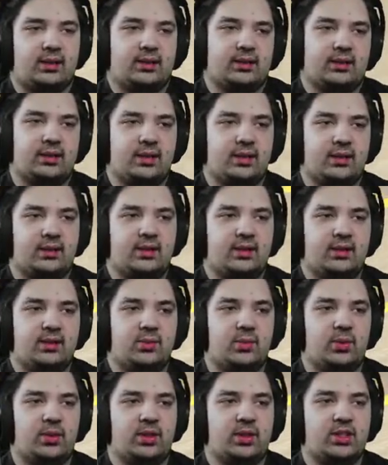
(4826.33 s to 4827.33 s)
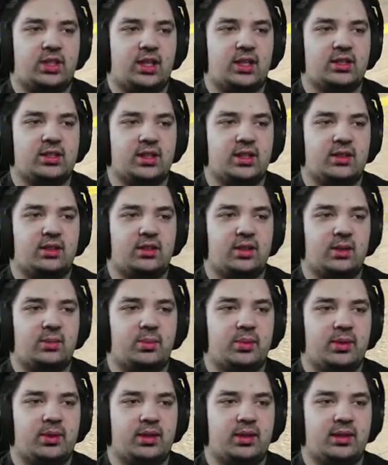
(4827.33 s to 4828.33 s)
it didn't really change anything,
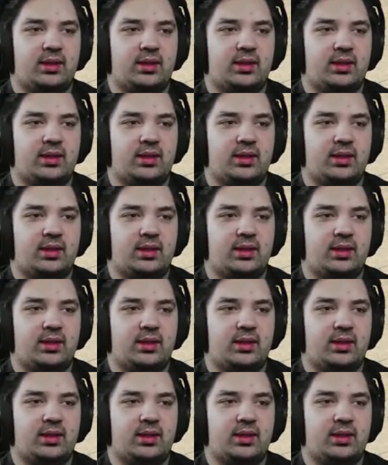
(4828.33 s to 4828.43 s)
but